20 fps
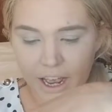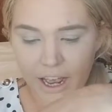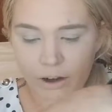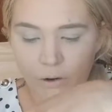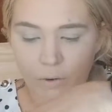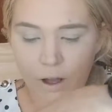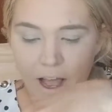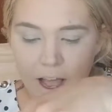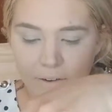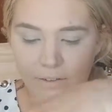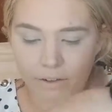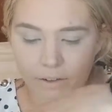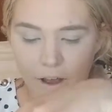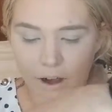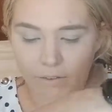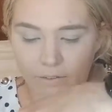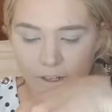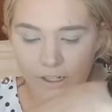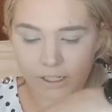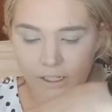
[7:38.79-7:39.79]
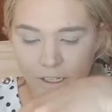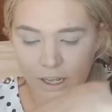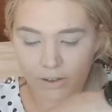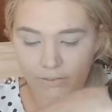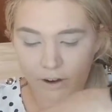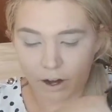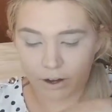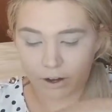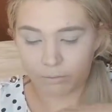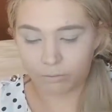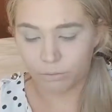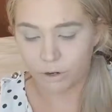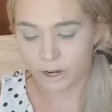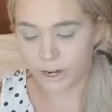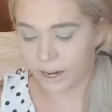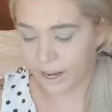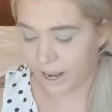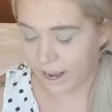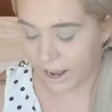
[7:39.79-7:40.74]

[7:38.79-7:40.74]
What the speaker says: I don't have a lot of this left. I am running